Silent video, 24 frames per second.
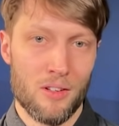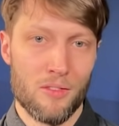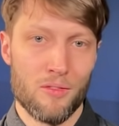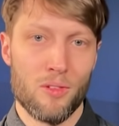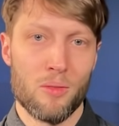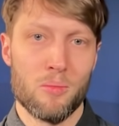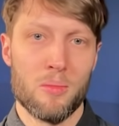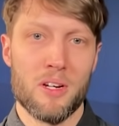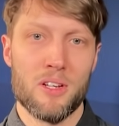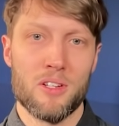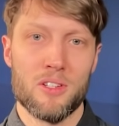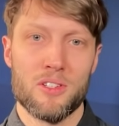
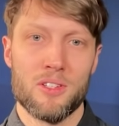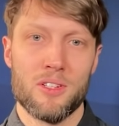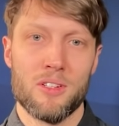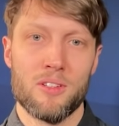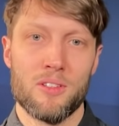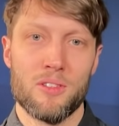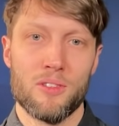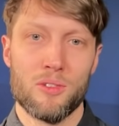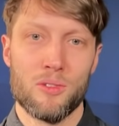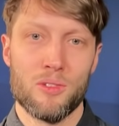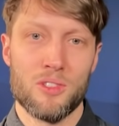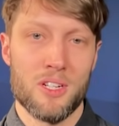
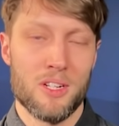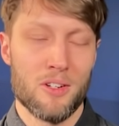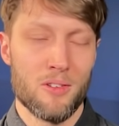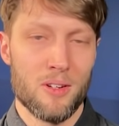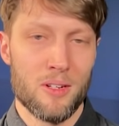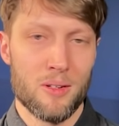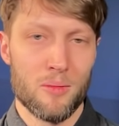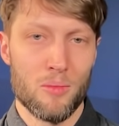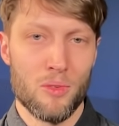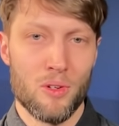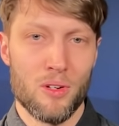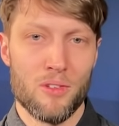information, to
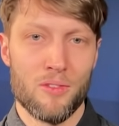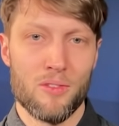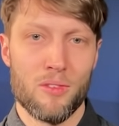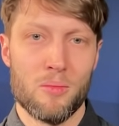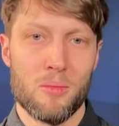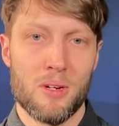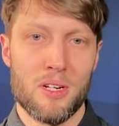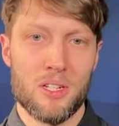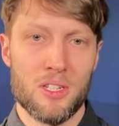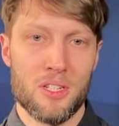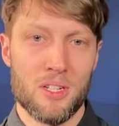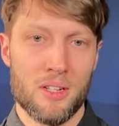generate more
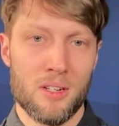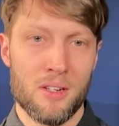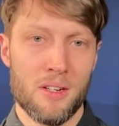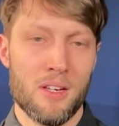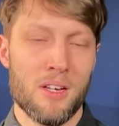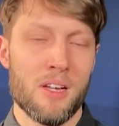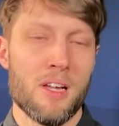information.